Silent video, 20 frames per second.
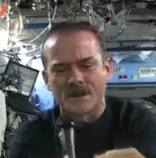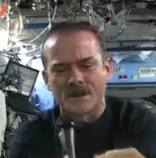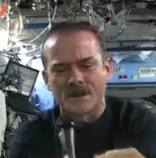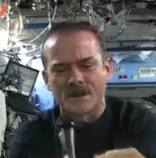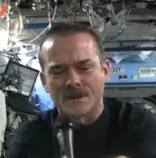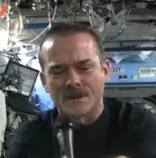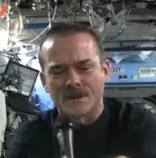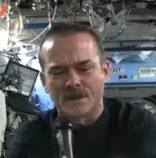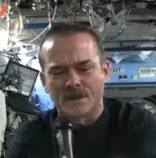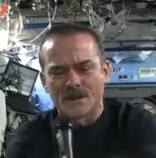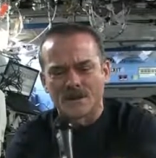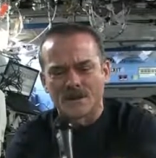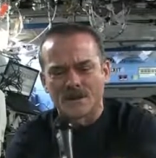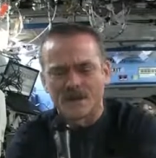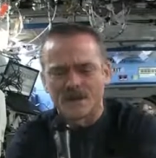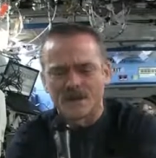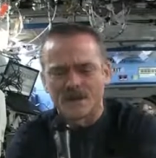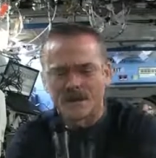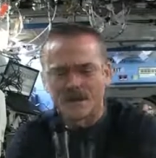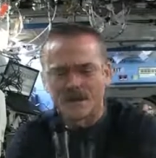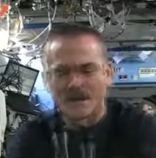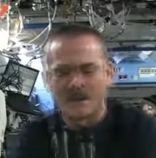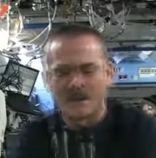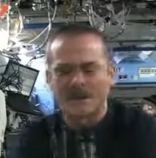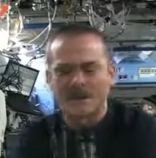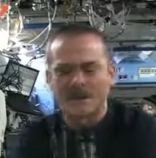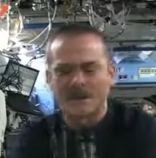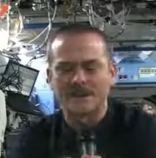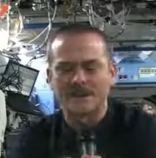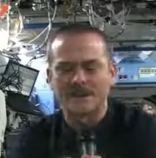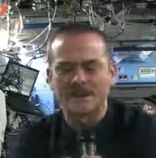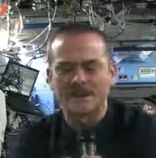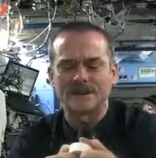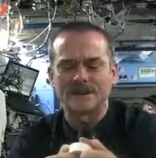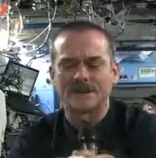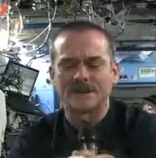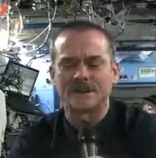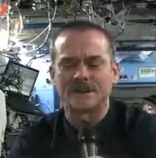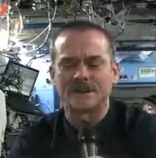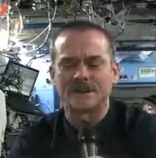
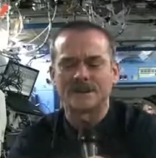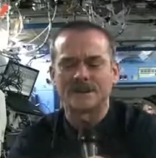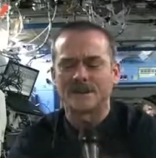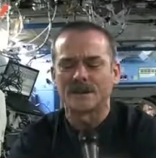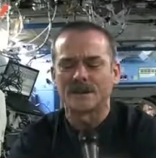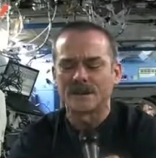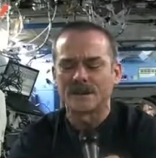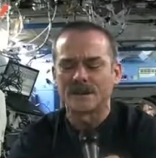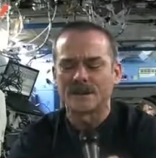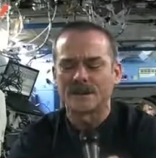Nothing is said.